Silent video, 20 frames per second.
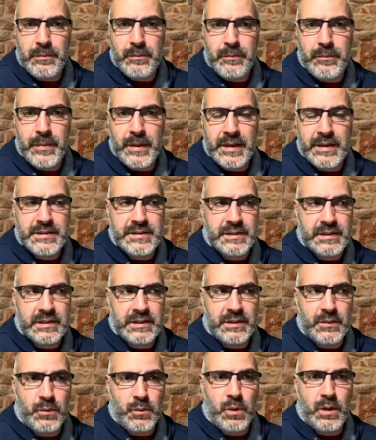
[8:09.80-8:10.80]

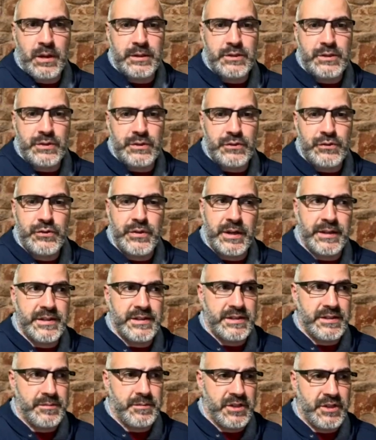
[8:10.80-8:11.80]
basically want to trigger this
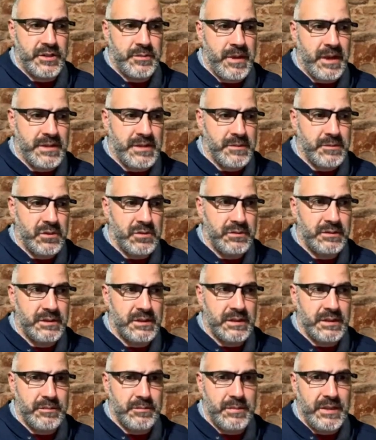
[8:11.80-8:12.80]
as much as possible
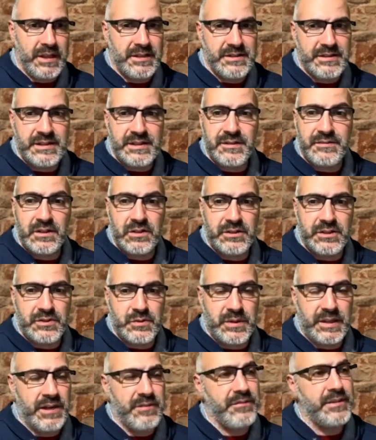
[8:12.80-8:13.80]
to be as difficult as we
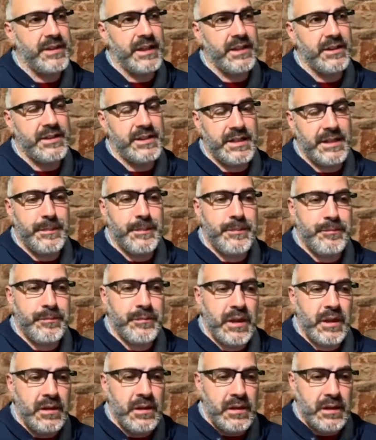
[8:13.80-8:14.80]
can for the other team.
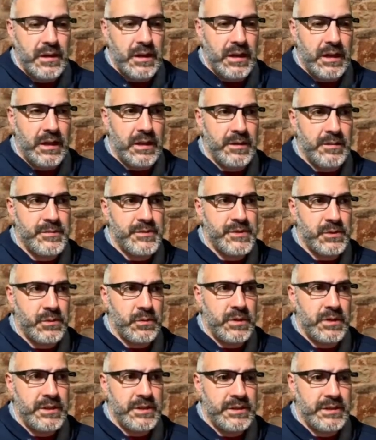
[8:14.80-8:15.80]
So
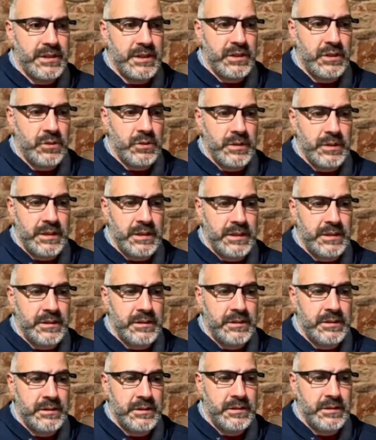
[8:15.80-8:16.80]
we're just gonna go in.
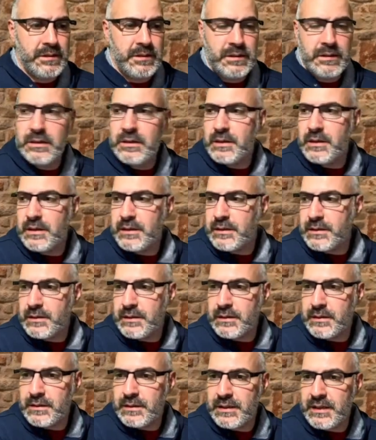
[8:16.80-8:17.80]

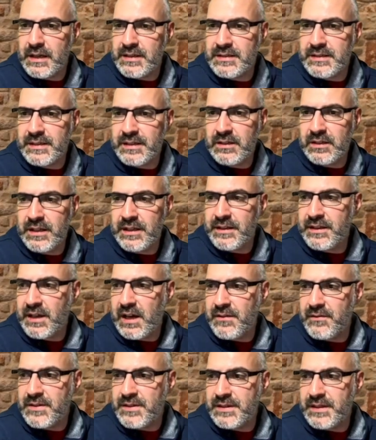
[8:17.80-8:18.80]
Did I steal anything
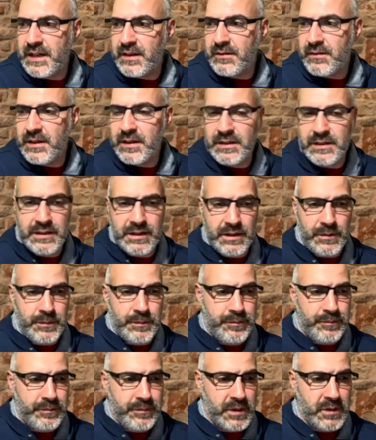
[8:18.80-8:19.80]
off his Necrit? No,
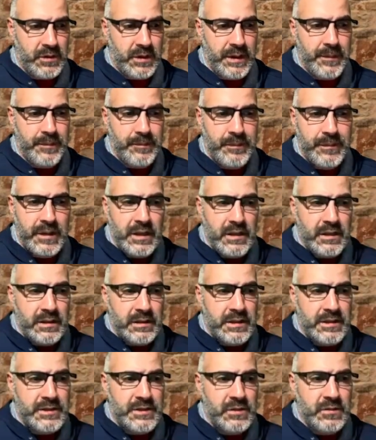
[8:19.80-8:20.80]
okay.
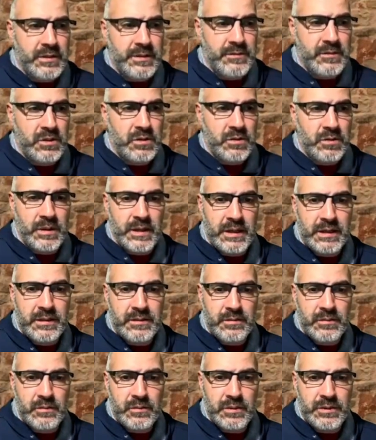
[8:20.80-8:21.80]
Let's go in real quick.
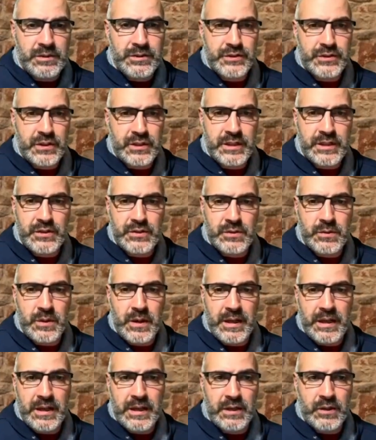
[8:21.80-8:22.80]
We're just gonna do
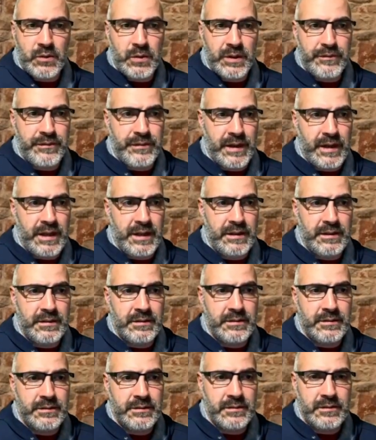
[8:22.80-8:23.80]
a quick fight,
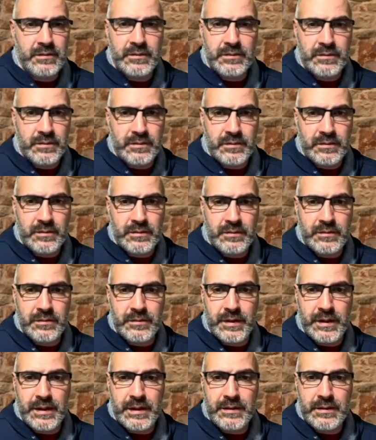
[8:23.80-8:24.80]

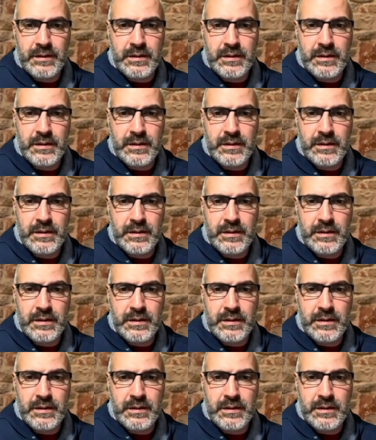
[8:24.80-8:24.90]
right?